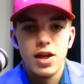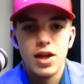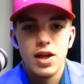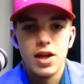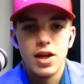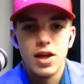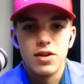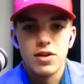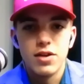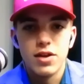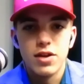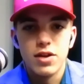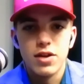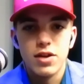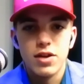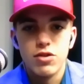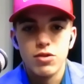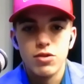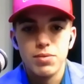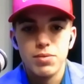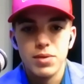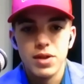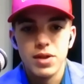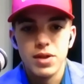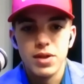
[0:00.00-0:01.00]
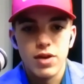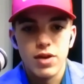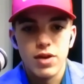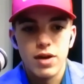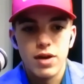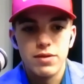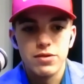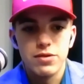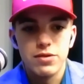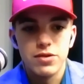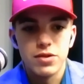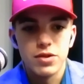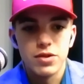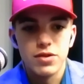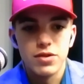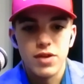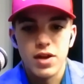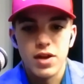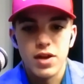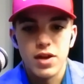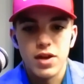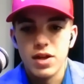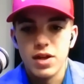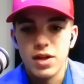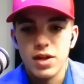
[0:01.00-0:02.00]
and two police officers
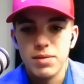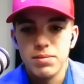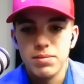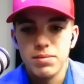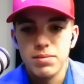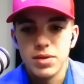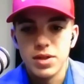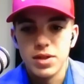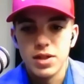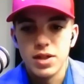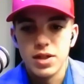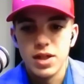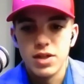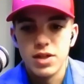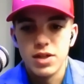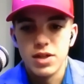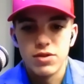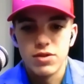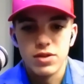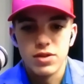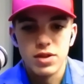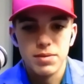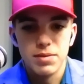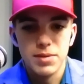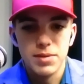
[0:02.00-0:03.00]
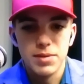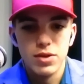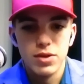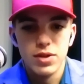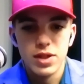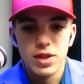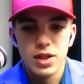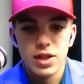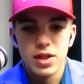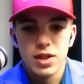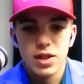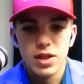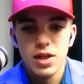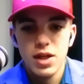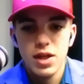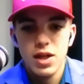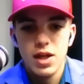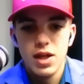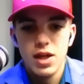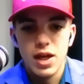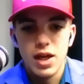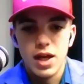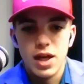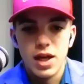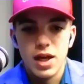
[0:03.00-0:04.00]
ended up entering the building.
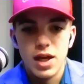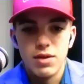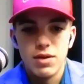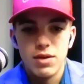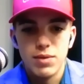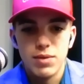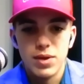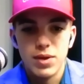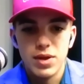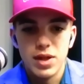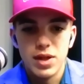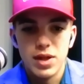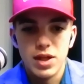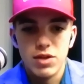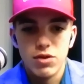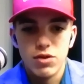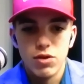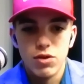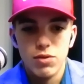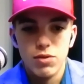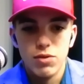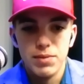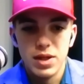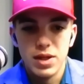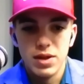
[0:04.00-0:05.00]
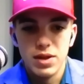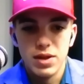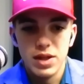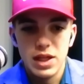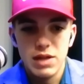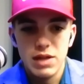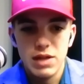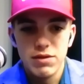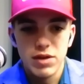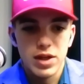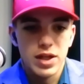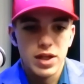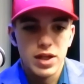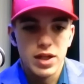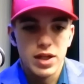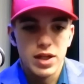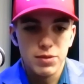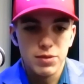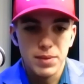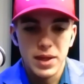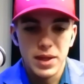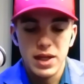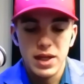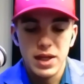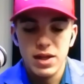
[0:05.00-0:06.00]
And when they told me to leave, I
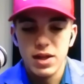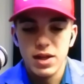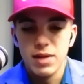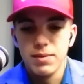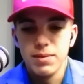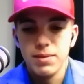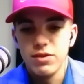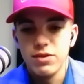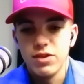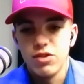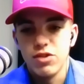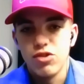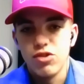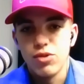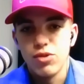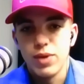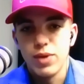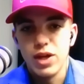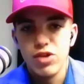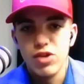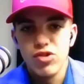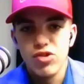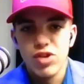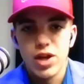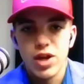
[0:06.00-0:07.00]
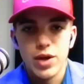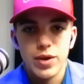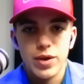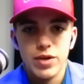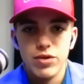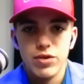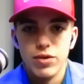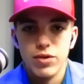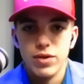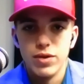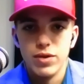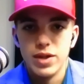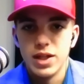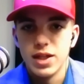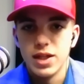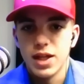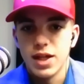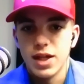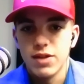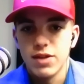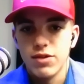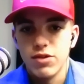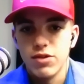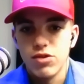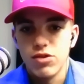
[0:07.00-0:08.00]
explained to them the situation, how I was only in
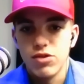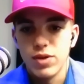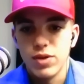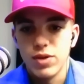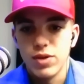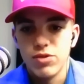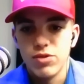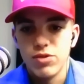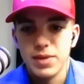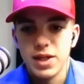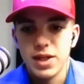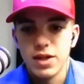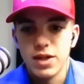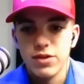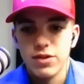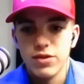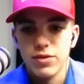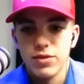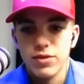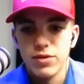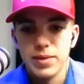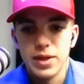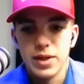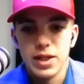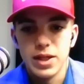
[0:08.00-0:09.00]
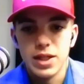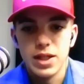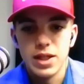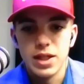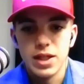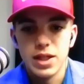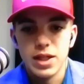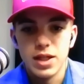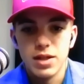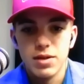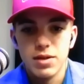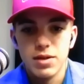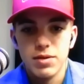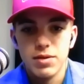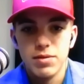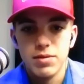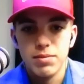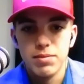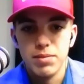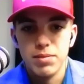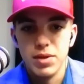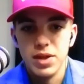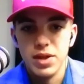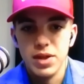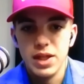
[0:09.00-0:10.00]
that situation because of my
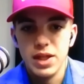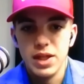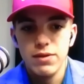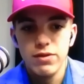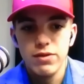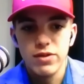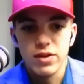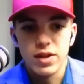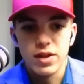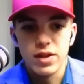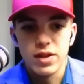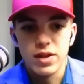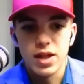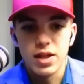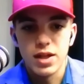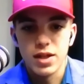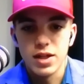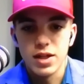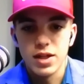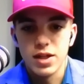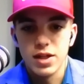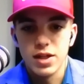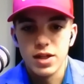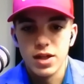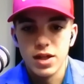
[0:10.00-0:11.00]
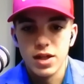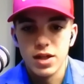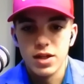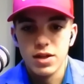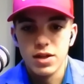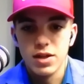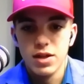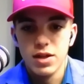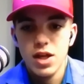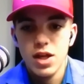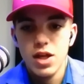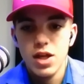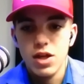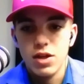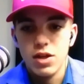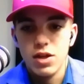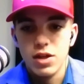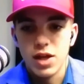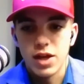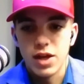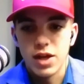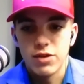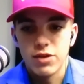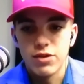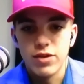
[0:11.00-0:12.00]
beliefs, and that I
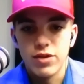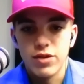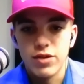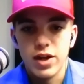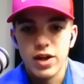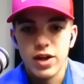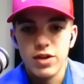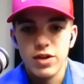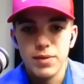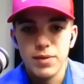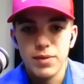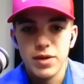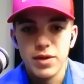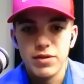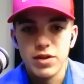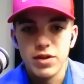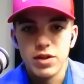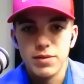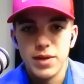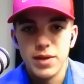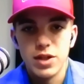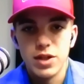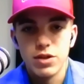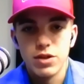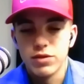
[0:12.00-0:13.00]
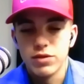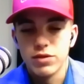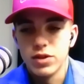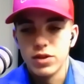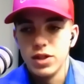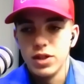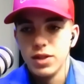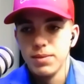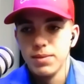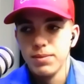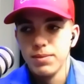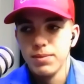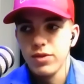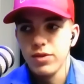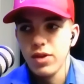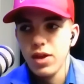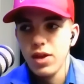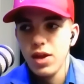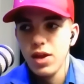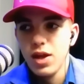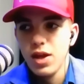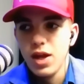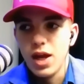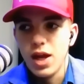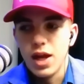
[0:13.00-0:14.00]
exercised my fundamental freedoms,
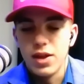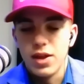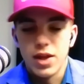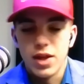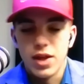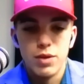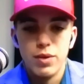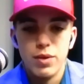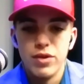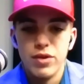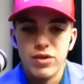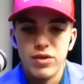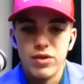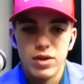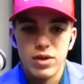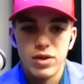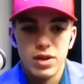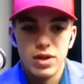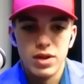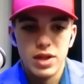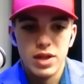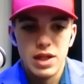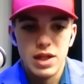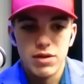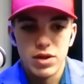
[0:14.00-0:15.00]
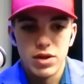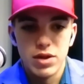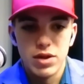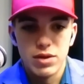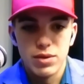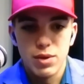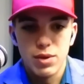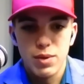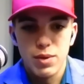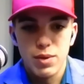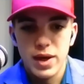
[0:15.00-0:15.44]
and that I wasn't going to leave on a